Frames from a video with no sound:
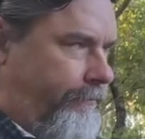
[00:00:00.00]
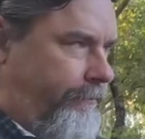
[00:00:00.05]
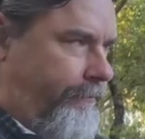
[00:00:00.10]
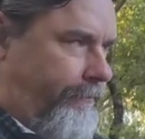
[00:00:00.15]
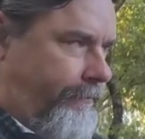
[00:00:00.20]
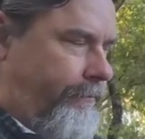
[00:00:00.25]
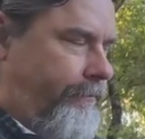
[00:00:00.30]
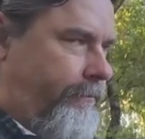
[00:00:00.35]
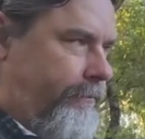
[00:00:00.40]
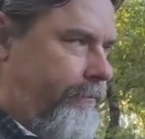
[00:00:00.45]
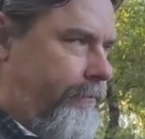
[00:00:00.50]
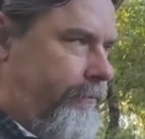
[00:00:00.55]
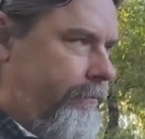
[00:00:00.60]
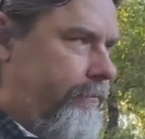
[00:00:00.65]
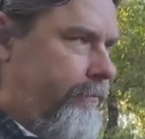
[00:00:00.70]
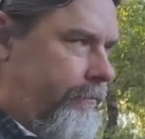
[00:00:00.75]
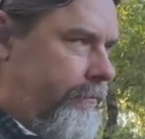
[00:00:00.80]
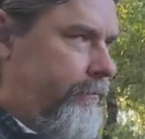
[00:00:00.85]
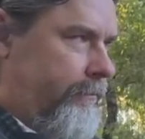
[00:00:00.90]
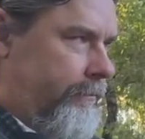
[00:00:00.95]

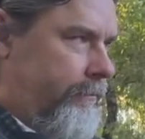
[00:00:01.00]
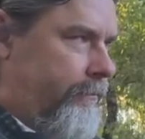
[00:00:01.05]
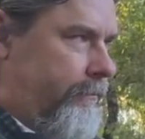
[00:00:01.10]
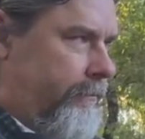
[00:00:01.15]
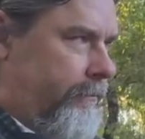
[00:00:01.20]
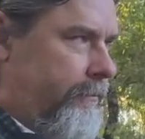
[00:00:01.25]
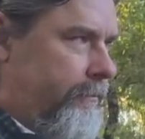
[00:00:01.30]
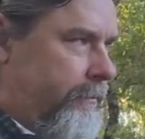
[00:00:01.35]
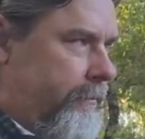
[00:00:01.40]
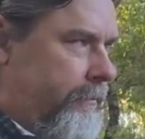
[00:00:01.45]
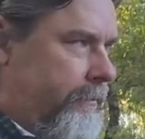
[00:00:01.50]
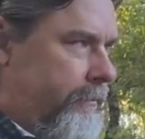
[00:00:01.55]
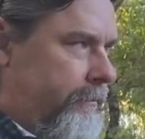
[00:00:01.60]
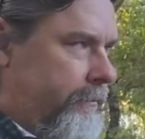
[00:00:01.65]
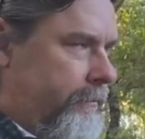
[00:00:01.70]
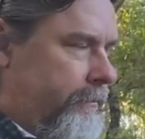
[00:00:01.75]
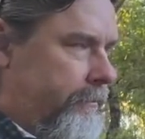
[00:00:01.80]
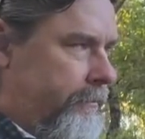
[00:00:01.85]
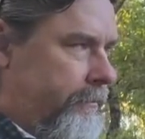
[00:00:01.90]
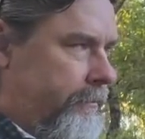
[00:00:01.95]

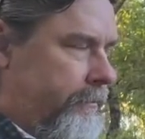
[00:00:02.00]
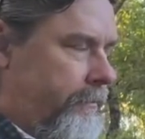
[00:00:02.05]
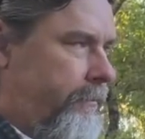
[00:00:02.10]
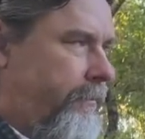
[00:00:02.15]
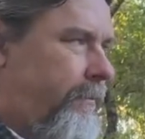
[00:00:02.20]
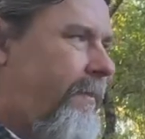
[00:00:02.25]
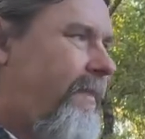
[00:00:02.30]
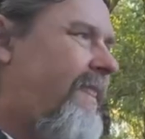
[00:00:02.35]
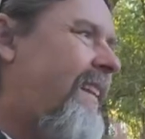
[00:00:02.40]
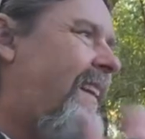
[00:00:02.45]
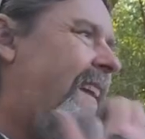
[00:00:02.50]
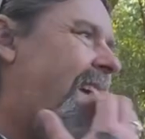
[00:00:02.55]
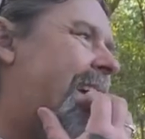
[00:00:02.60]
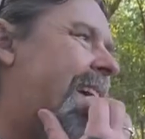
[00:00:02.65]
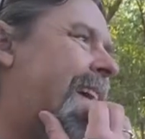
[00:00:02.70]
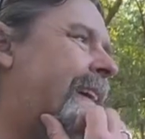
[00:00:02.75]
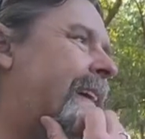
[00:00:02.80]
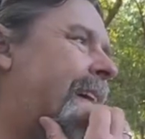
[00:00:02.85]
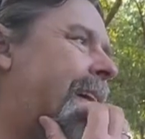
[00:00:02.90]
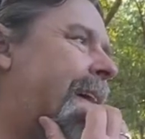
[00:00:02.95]

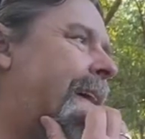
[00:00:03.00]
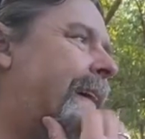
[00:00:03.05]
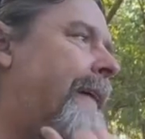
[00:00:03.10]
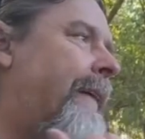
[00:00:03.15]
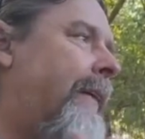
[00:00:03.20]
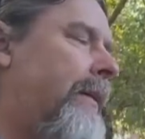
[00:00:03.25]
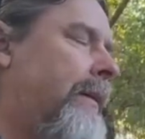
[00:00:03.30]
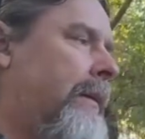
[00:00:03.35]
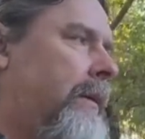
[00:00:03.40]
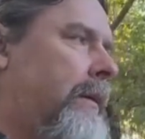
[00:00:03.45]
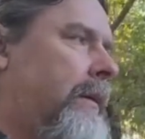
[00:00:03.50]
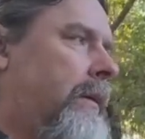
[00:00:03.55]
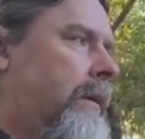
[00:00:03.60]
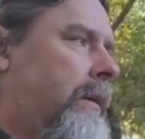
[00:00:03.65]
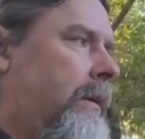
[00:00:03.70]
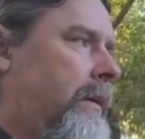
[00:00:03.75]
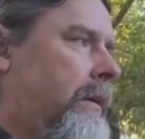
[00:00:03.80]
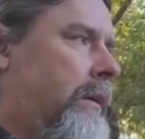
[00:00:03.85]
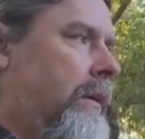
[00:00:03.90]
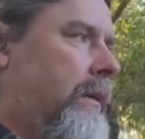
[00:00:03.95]

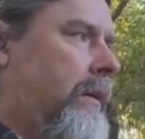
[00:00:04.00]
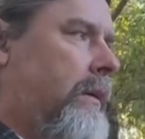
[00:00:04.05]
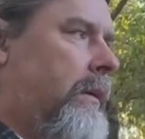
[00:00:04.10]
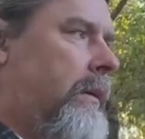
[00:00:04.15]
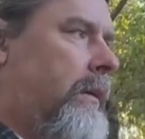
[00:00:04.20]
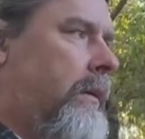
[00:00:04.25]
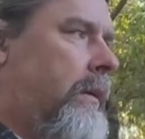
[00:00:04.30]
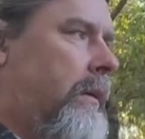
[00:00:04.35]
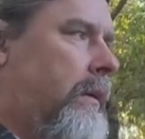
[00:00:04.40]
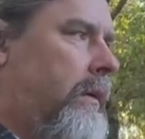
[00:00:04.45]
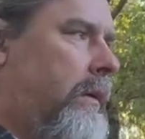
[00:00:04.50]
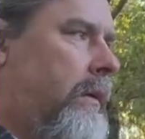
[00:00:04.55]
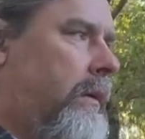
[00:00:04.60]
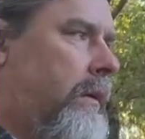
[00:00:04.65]
[no speech]